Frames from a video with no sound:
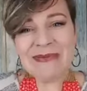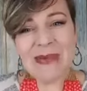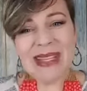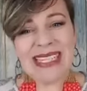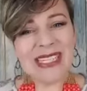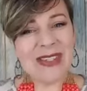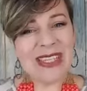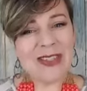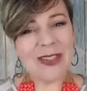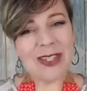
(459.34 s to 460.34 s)
maybe
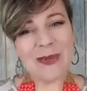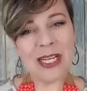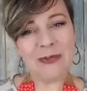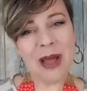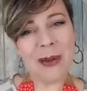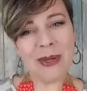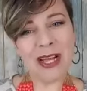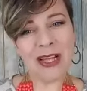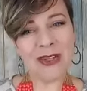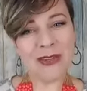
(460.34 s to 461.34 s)
still a little too much pop
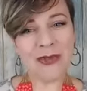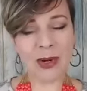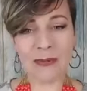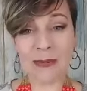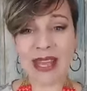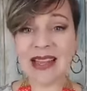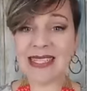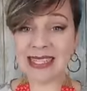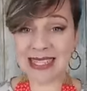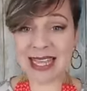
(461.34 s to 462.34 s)
of color for me,
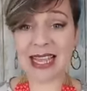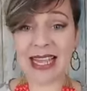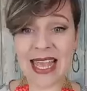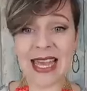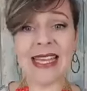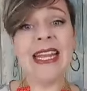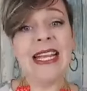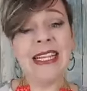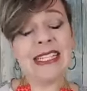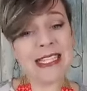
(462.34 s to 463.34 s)
because again,
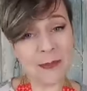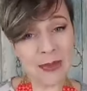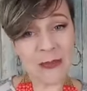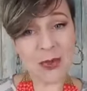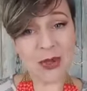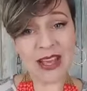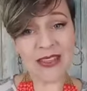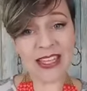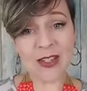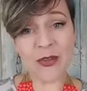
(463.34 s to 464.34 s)
some people
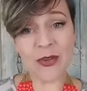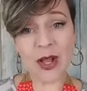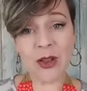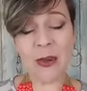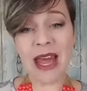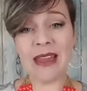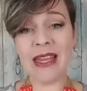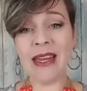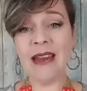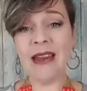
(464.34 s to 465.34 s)
like that softer color
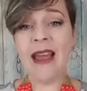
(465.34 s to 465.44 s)
palette.